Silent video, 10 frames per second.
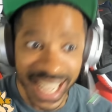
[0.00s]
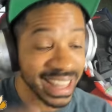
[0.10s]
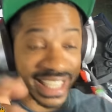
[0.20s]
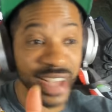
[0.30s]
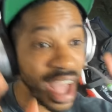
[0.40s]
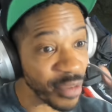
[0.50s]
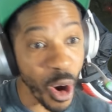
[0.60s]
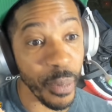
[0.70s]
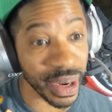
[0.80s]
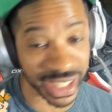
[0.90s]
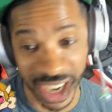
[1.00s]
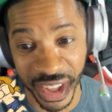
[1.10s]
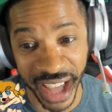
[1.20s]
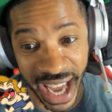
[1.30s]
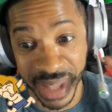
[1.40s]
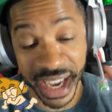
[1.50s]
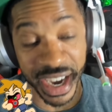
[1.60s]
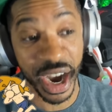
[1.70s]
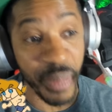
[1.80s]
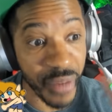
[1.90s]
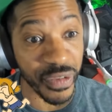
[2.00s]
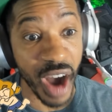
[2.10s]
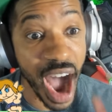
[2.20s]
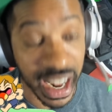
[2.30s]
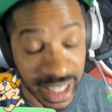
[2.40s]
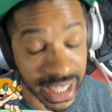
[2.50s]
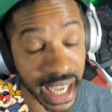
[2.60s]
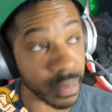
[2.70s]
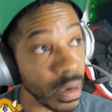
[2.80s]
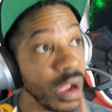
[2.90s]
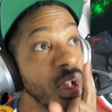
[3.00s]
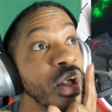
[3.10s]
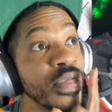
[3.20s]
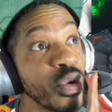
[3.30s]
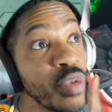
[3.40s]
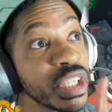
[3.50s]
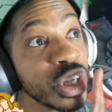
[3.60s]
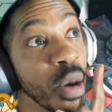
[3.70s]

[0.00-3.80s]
They still have a whole bunch of other games they could come out for a holiday. The original